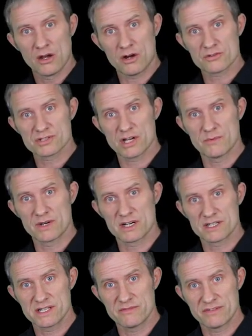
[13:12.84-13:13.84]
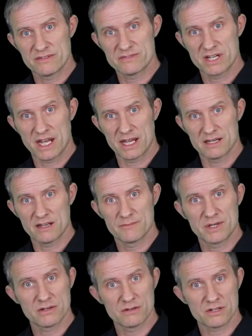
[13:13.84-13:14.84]
October 1958. I've
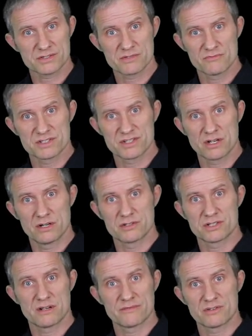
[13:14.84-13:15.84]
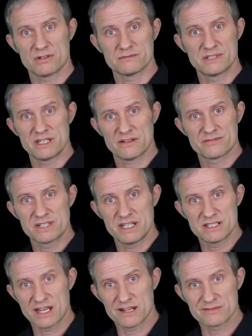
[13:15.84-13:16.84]
been doing lots of research and I've got enough
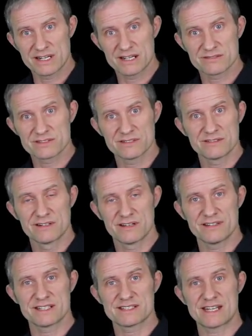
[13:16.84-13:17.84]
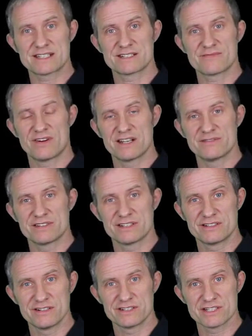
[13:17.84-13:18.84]
detail now to, I think, satisfy even the
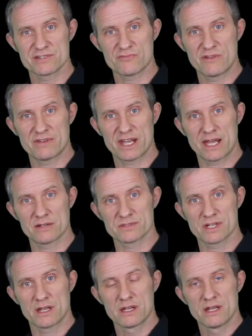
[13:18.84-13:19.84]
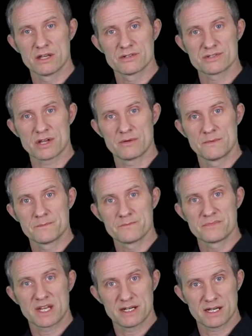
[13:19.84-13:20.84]
nerdiest rivet counter. So
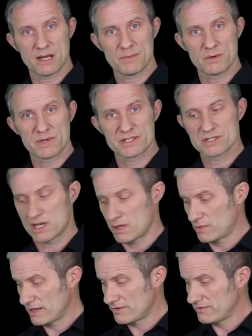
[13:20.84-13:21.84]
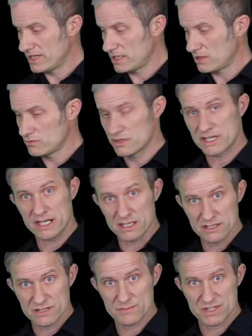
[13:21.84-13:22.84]
in a couple of weeks' time we'll have a video
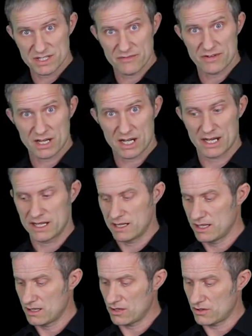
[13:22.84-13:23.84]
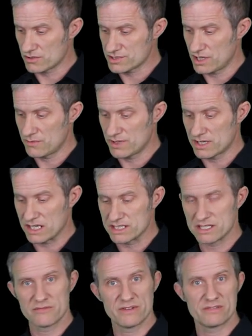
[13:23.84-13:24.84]
looking specifically at October
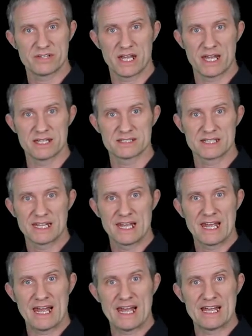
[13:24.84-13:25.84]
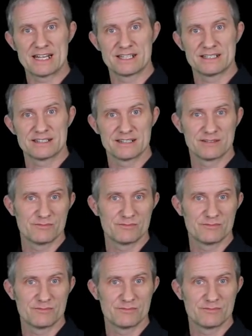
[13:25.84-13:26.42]
1958 and